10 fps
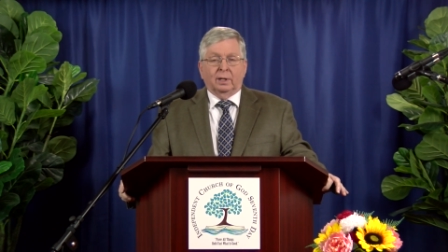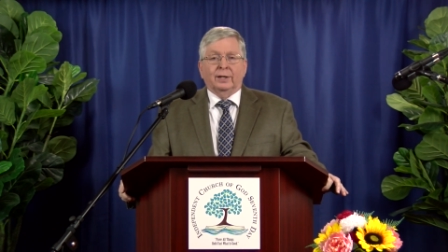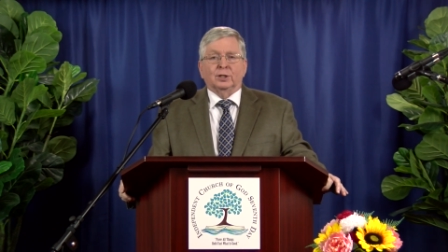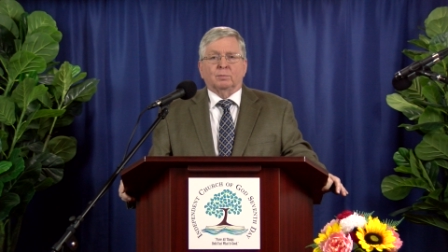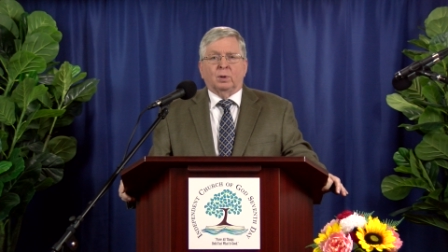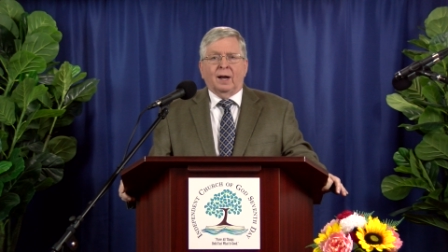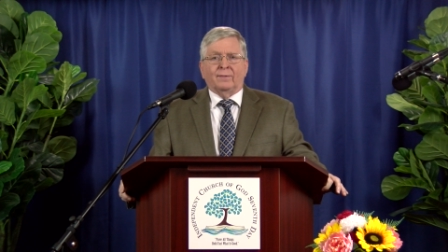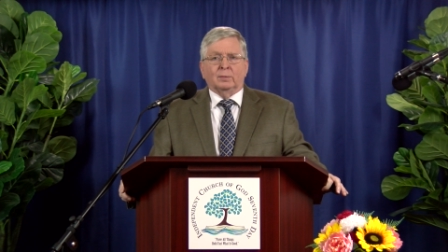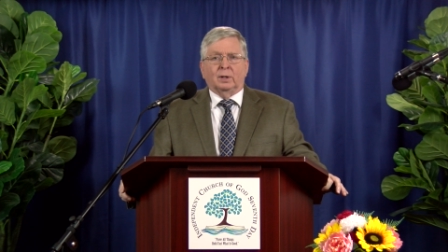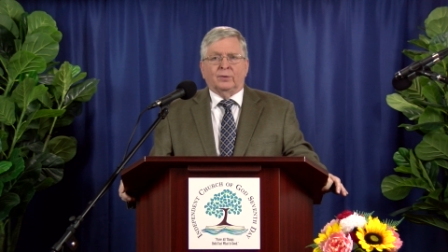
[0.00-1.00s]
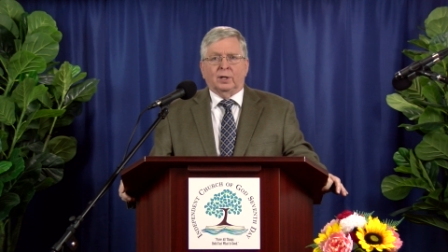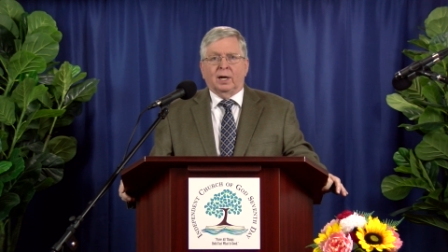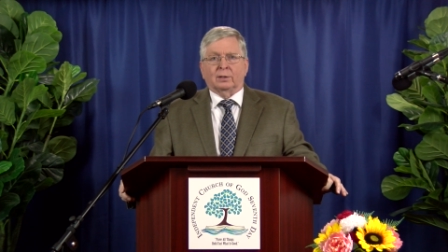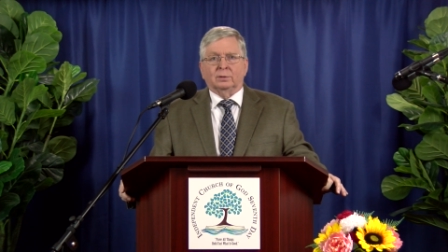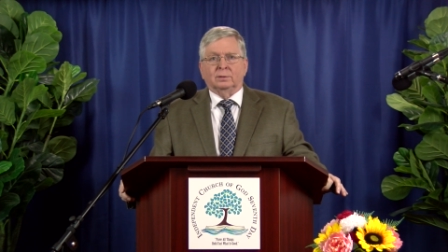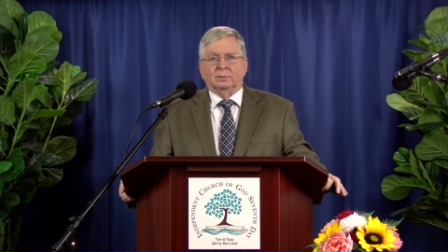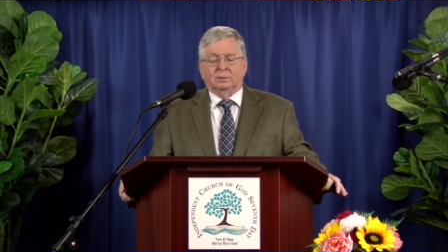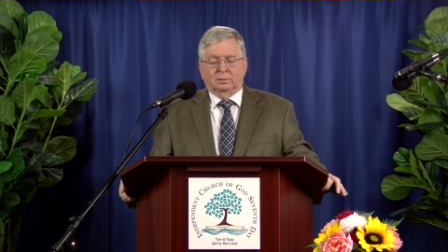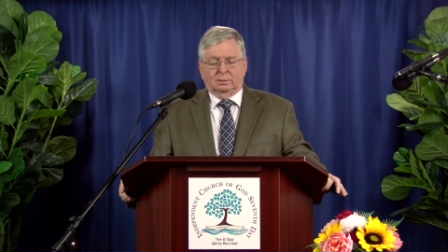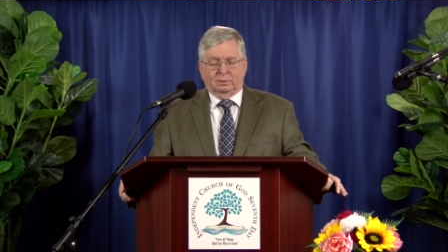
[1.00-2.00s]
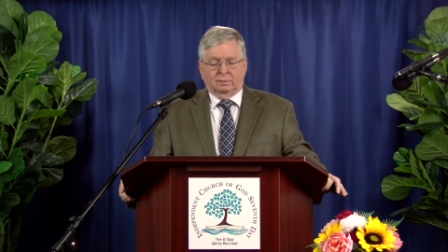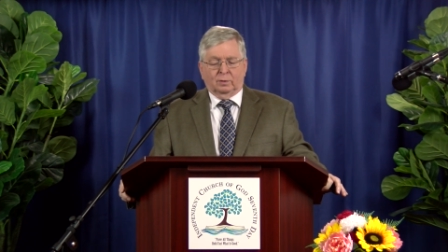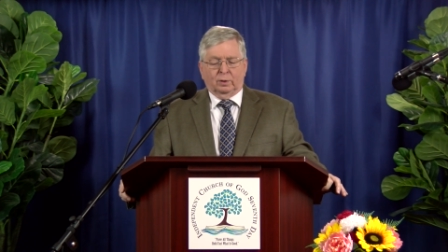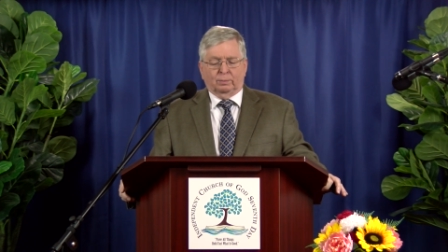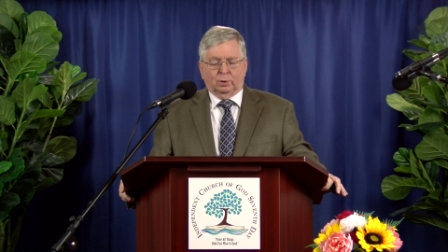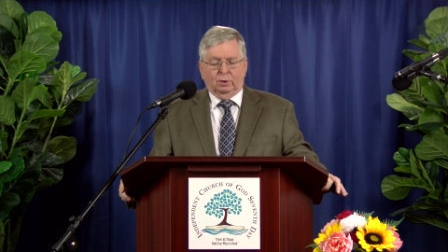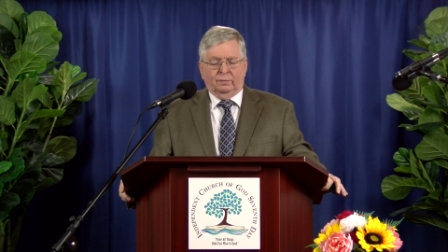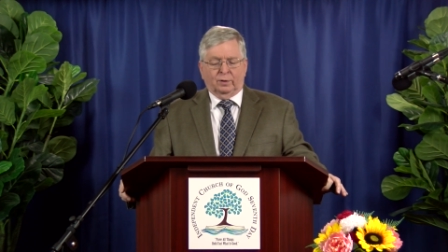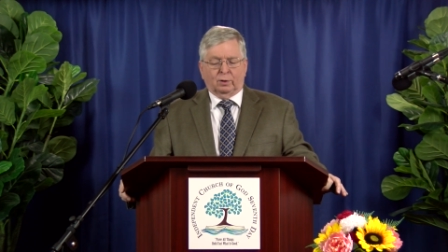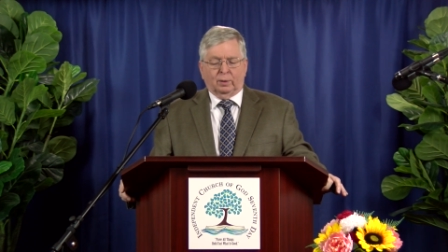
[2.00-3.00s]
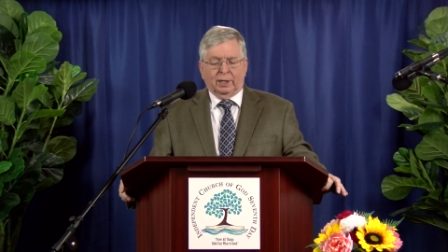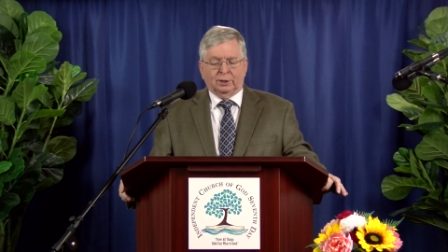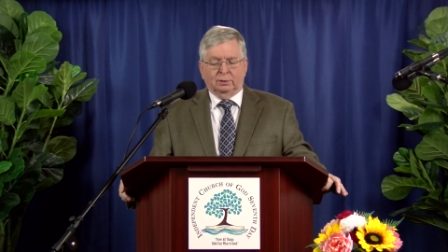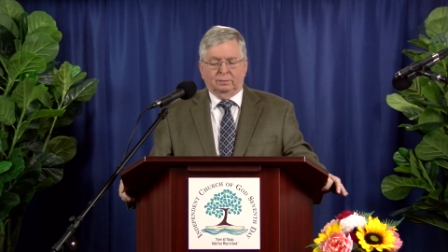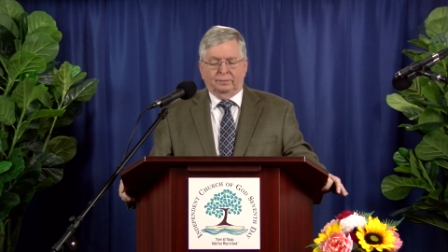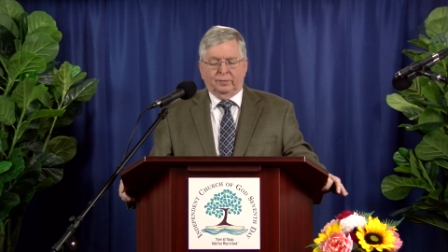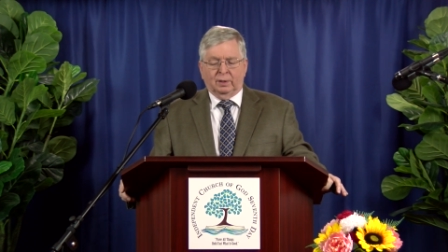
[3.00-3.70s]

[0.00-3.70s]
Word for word: and is profitable for doctrine, for reproof, for correction,